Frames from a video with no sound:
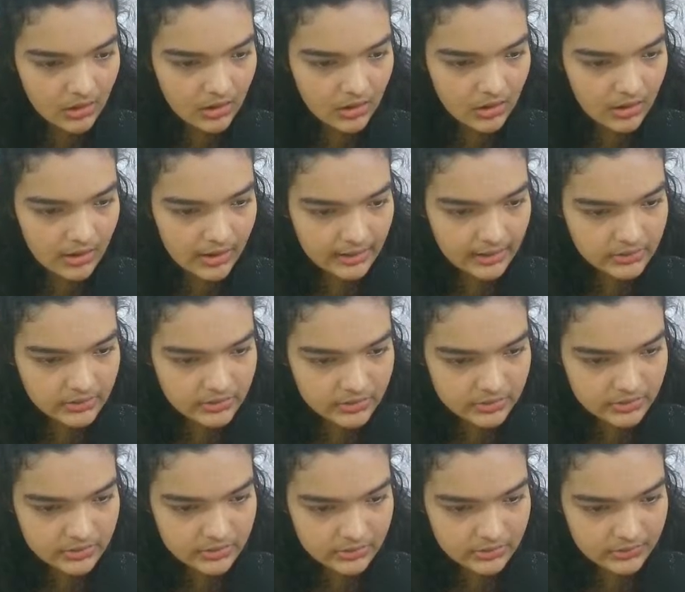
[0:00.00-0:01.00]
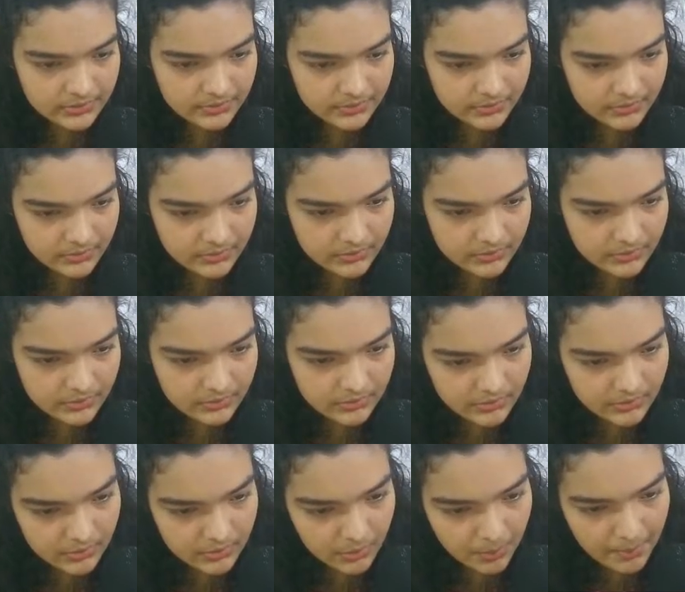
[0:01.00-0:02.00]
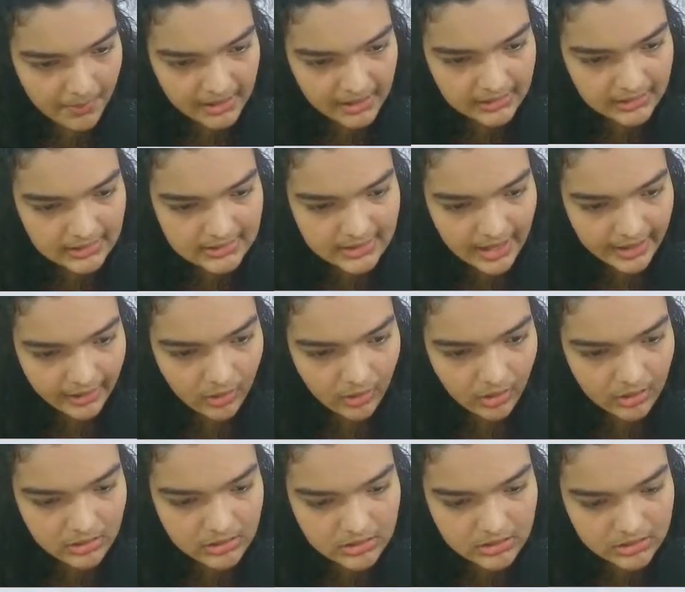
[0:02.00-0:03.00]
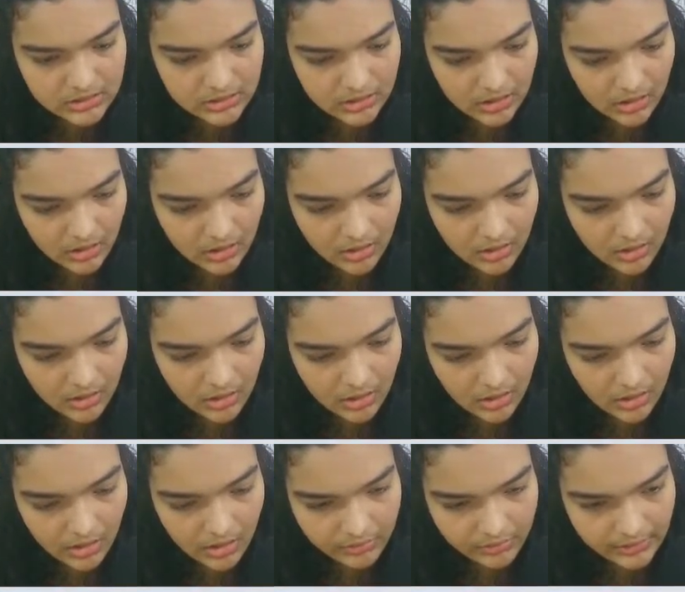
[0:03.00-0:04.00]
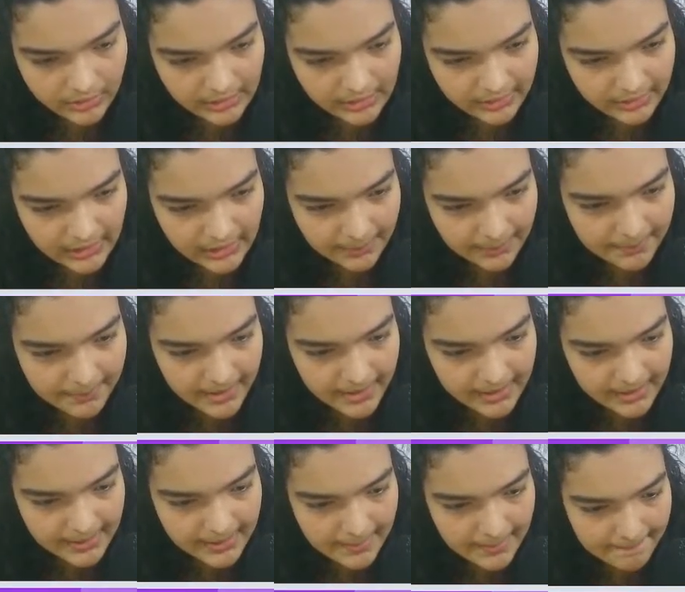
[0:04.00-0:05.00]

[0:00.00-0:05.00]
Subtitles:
Let's just make these icons really big.